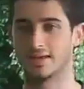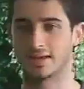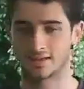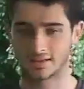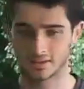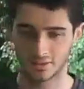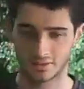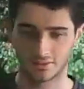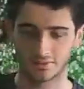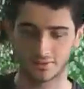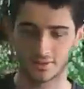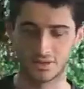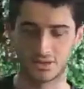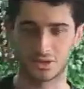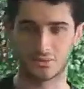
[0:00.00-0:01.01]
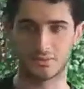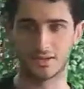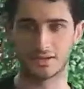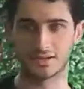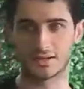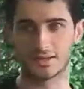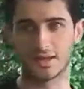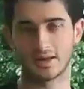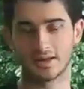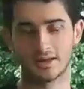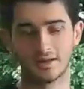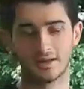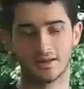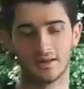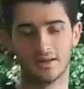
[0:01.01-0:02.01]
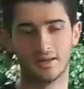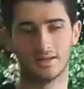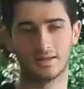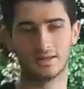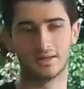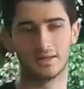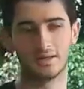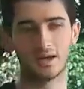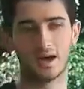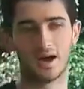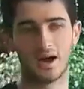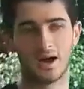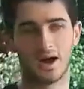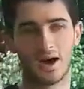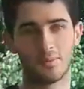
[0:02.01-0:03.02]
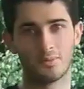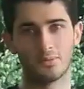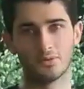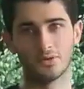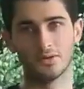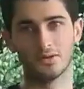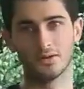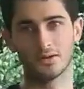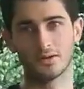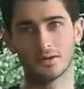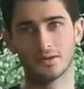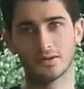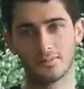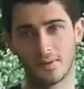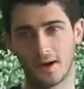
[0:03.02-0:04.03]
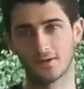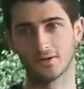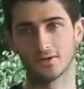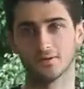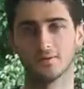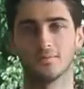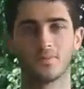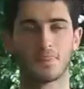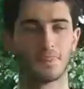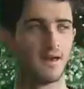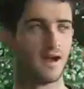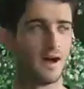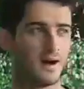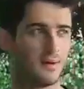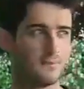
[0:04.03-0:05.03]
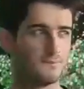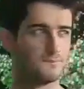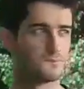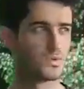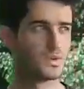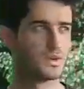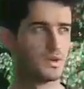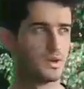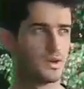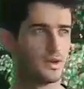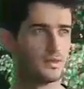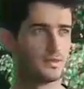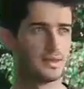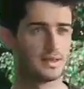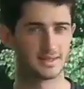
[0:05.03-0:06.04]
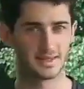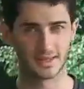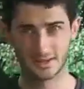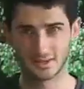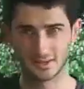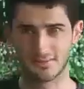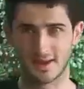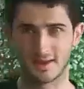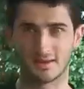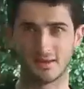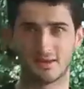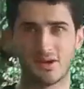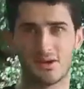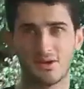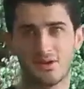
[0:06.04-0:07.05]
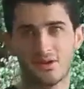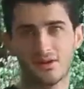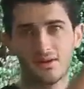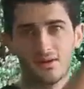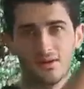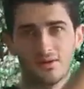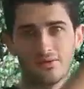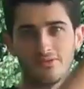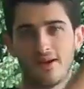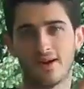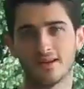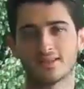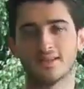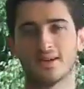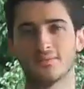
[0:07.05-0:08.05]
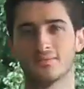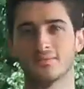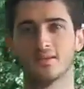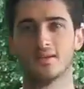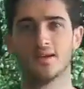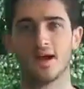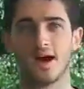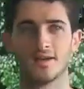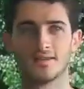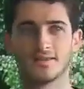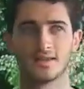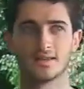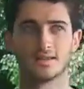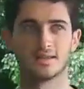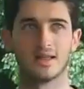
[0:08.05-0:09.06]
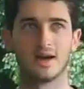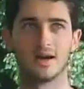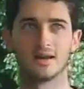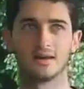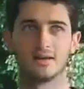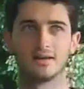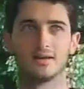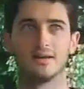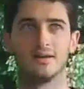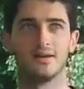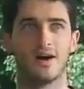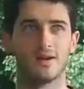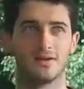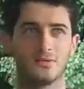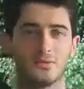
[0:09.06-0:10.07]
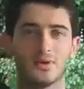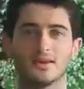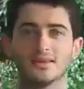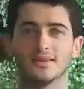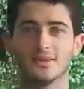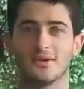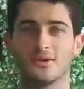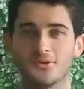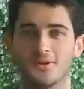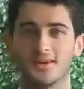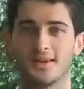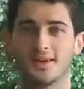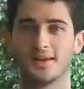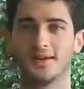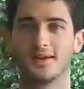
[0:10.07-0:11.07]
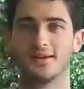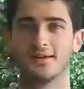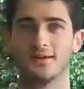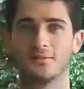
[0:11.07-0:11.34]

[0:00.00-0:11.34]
That's sort of contributing to that easy upward spiral. Things that could make you go fast up are things like, winning the lottery,